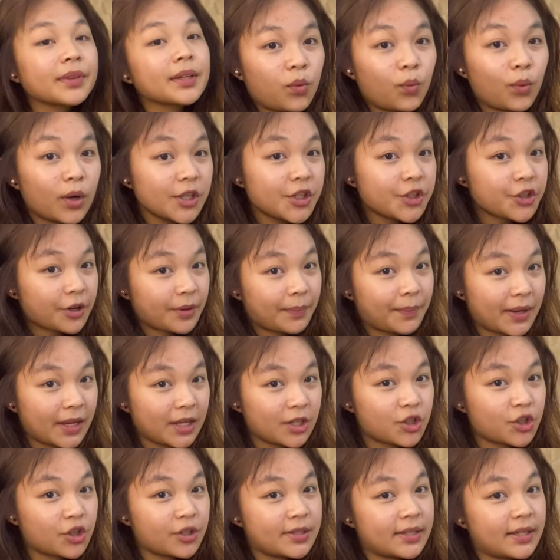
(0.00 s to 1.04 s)
Once you're
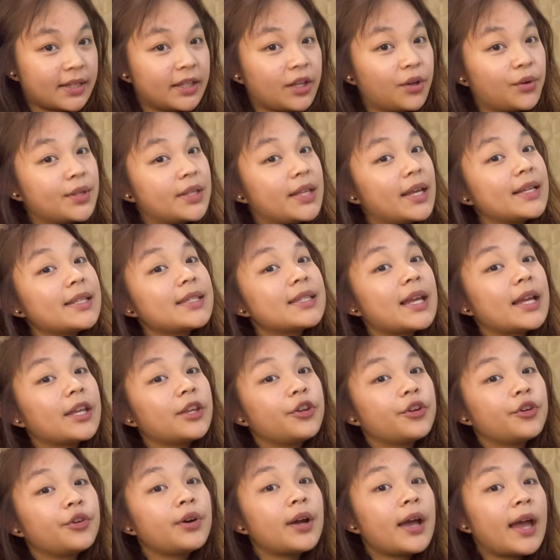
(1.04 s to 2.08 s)
being chosen, they will then send
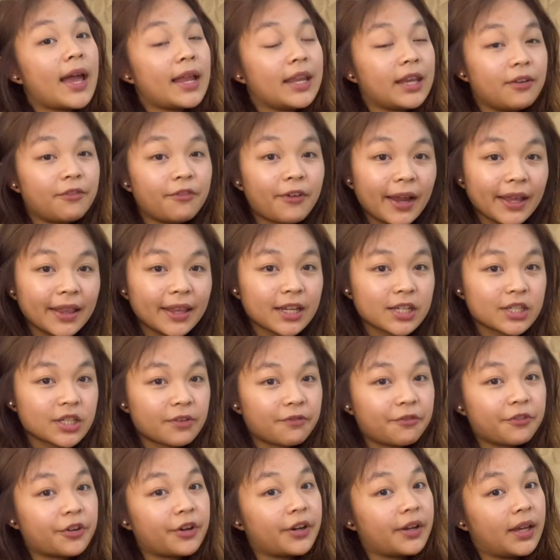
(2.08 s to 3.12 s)
you an
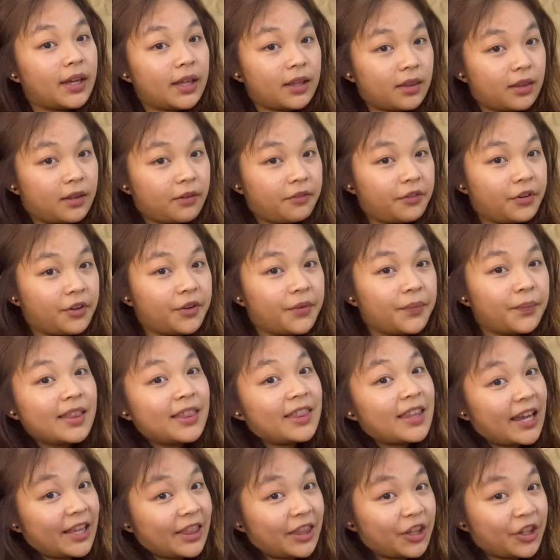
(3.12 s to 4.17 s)
invitation for your interview
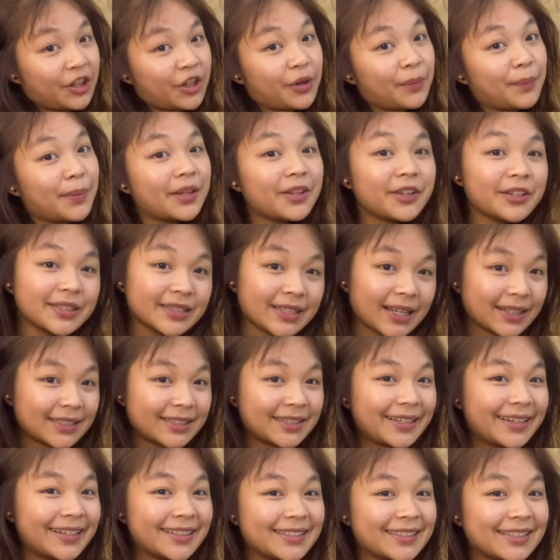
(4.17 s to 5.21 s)
that determines your
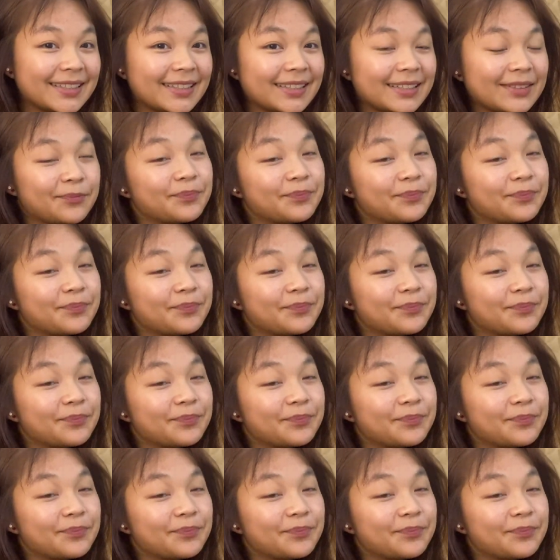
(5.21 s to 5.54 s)
success.